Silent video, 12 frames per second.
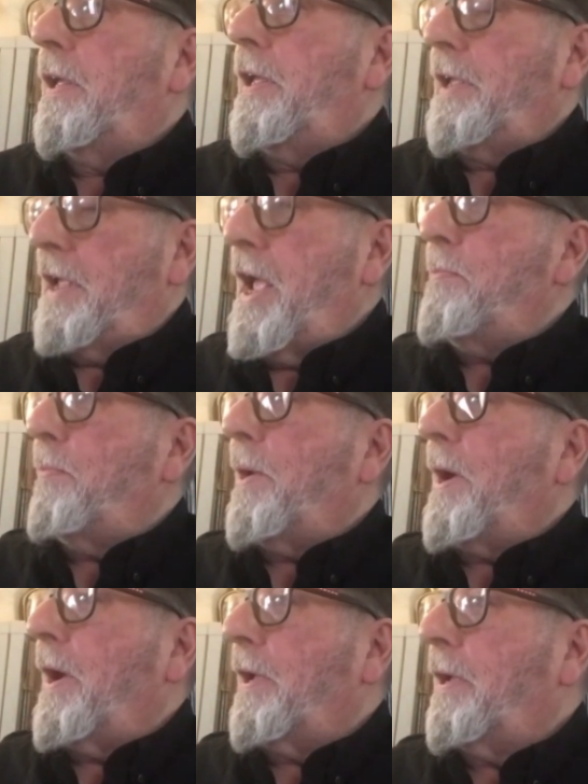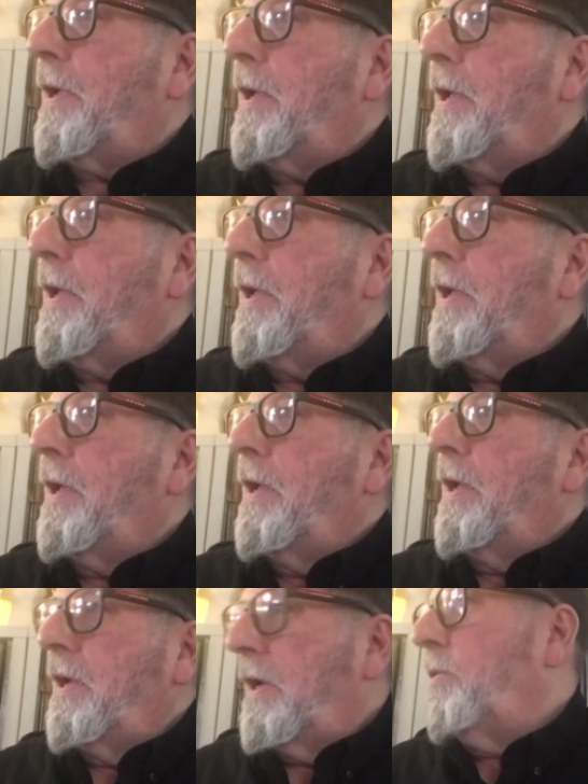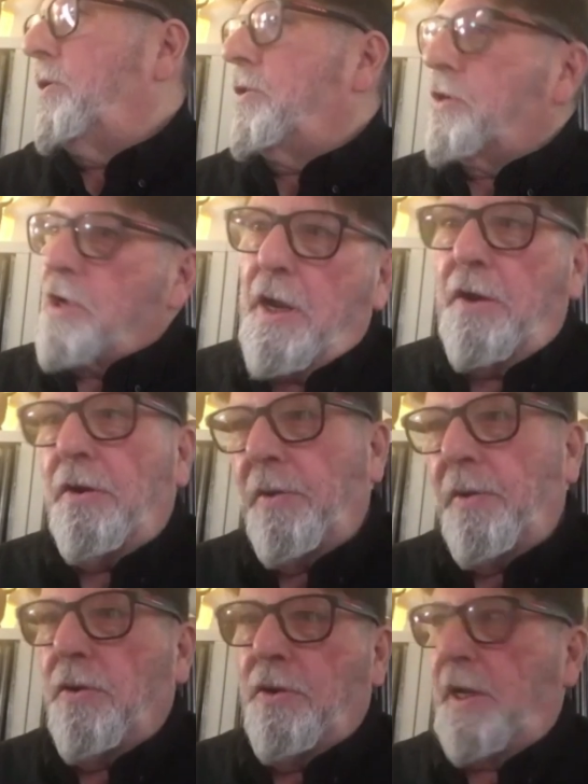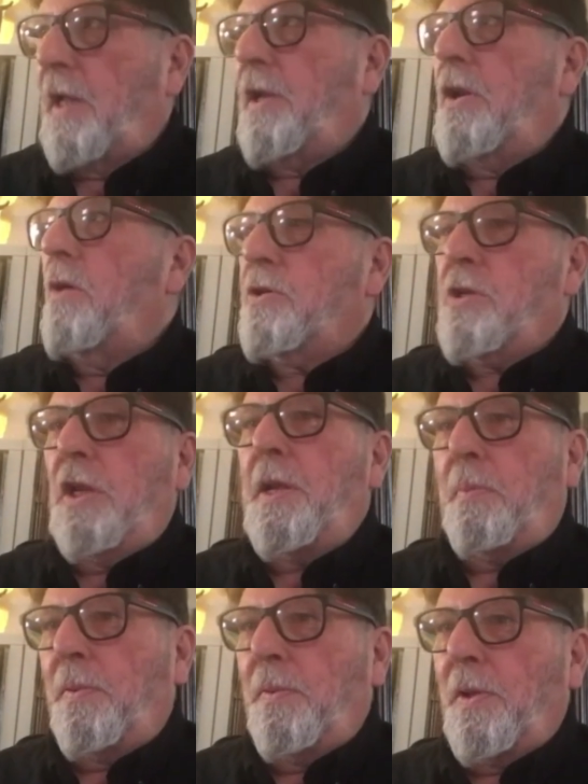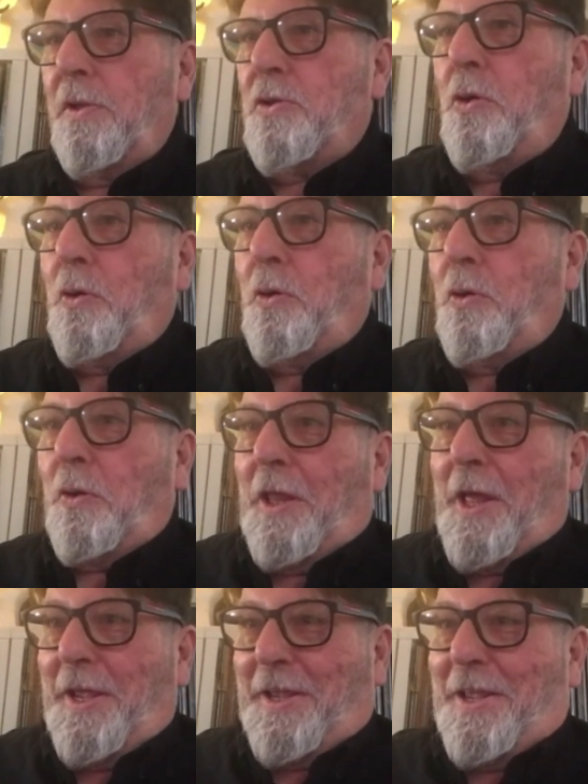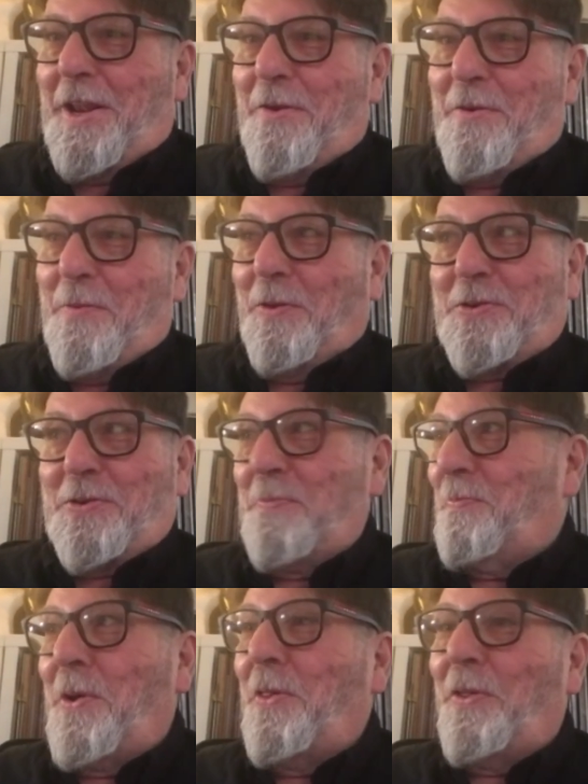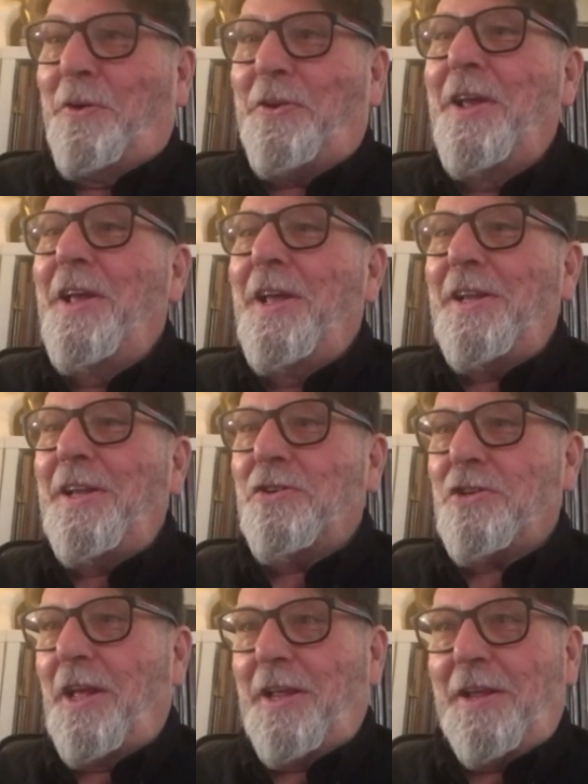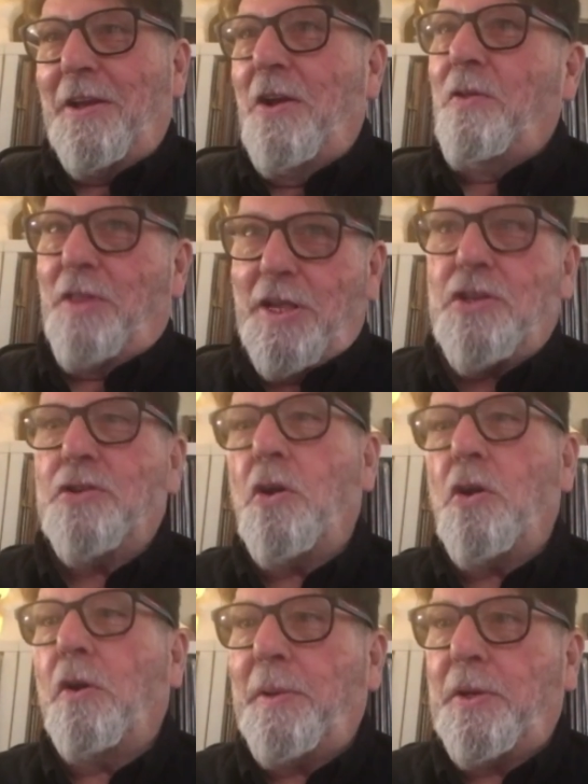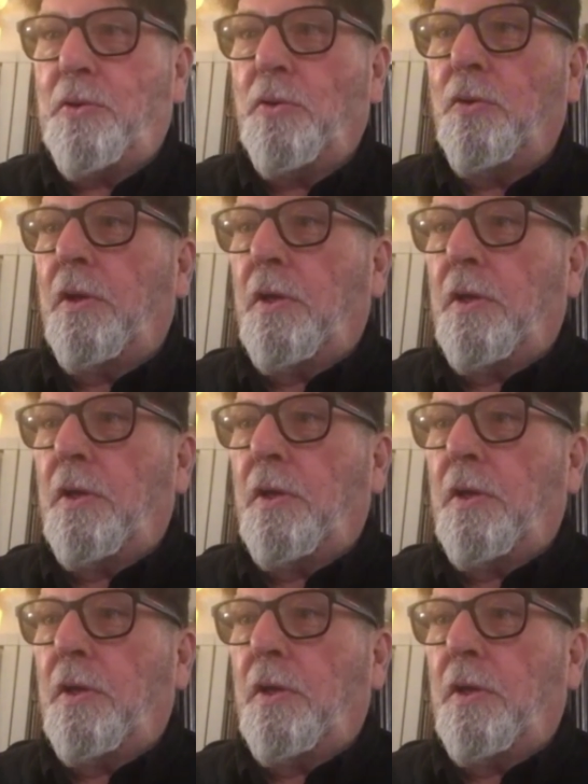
came back, and we just carried on recording. He had no sleep at all. Wasn't bothered. This has got to be done.